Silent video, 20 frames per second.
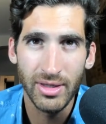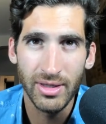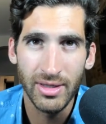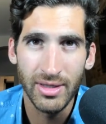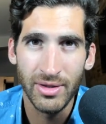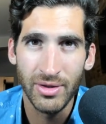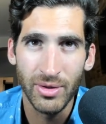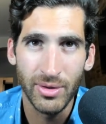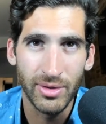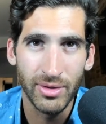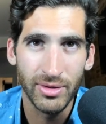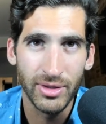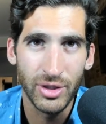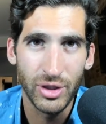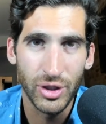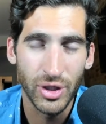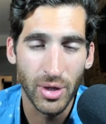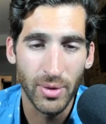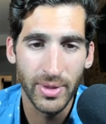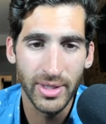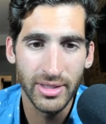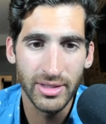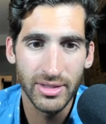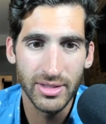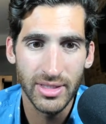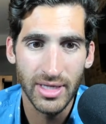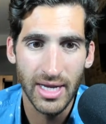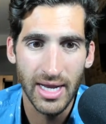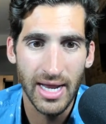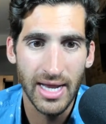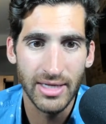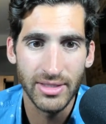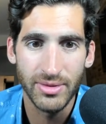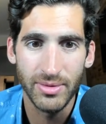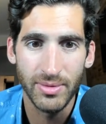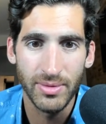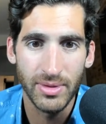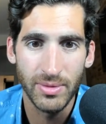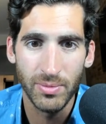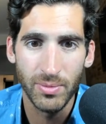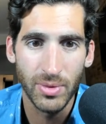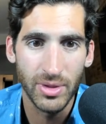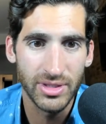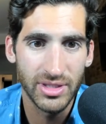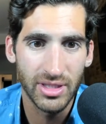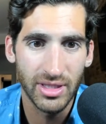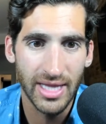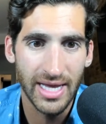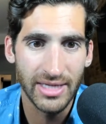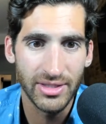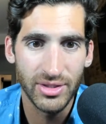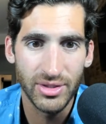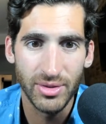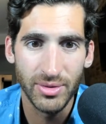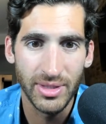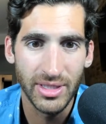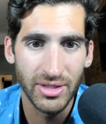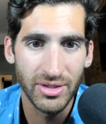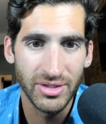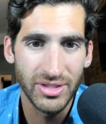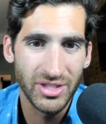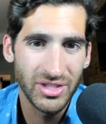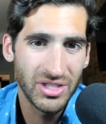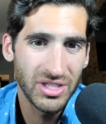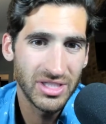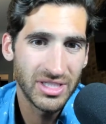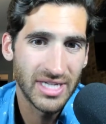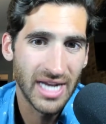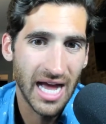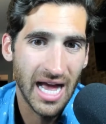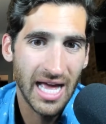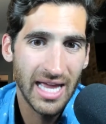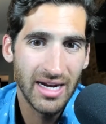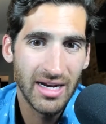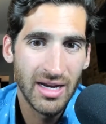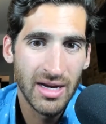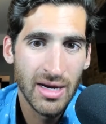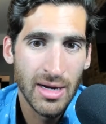in the early showings as he was the last 2 years. He's just not.